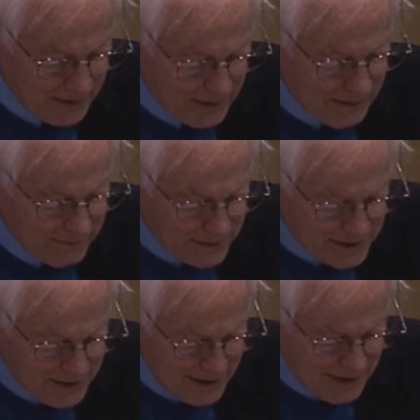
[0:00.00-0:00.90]
For
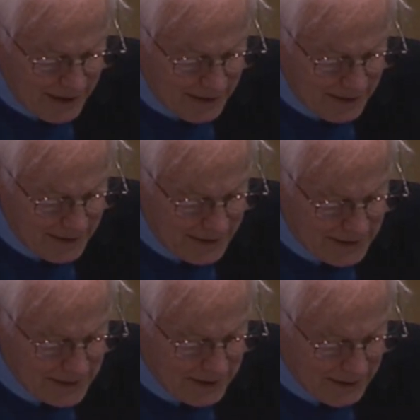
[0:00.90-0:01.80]
state
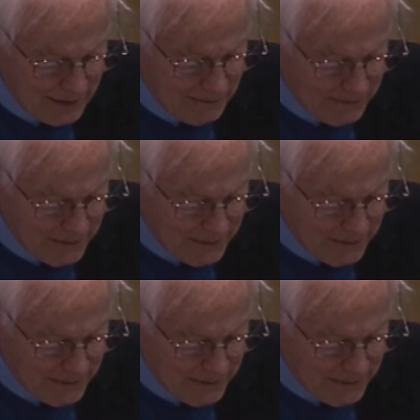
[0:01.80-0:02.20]
candidates in